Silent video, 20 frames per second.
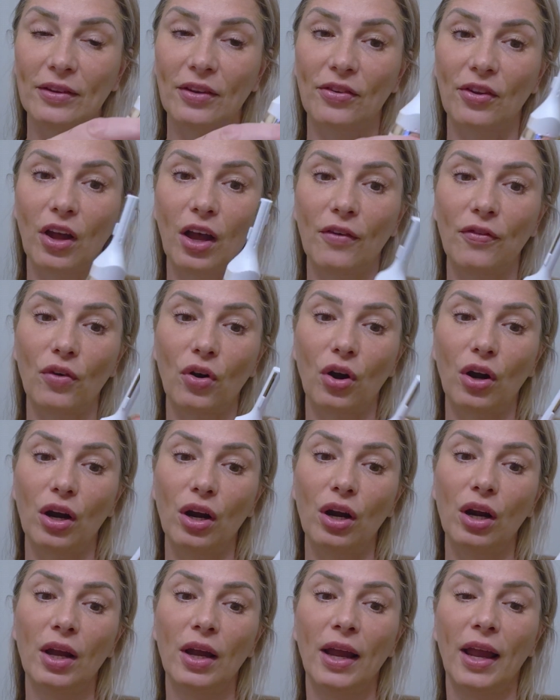this off,
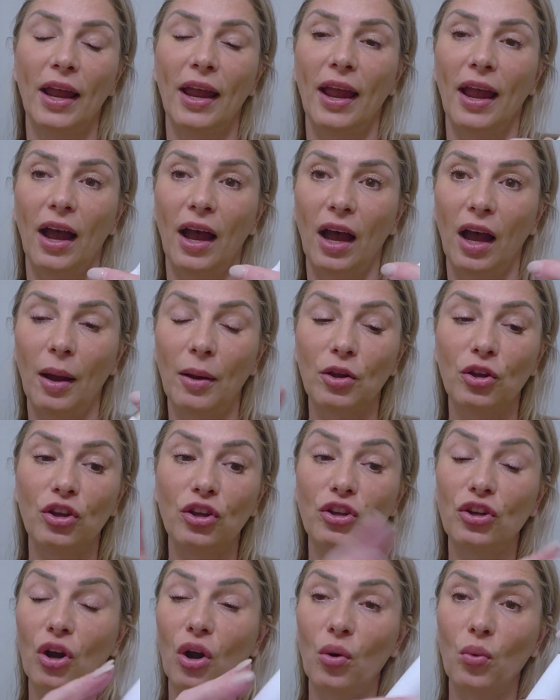or
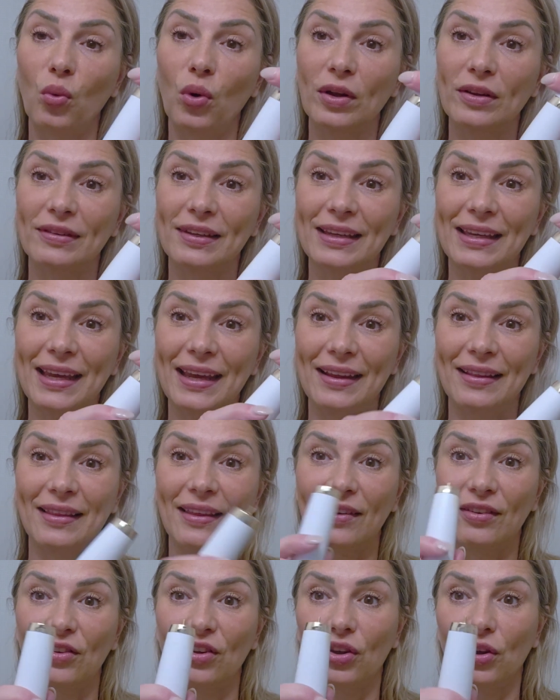you don't want to get
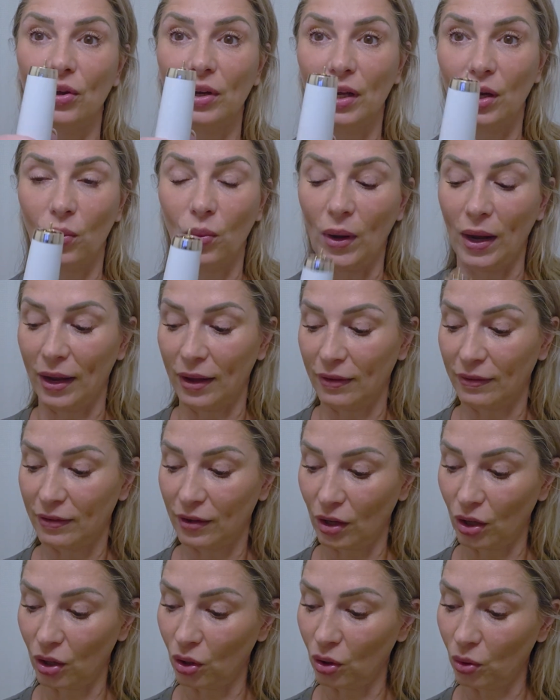this unit wet.
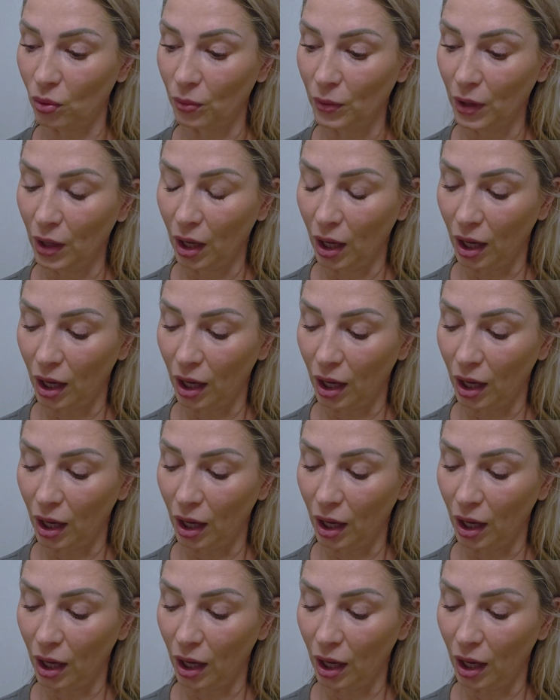So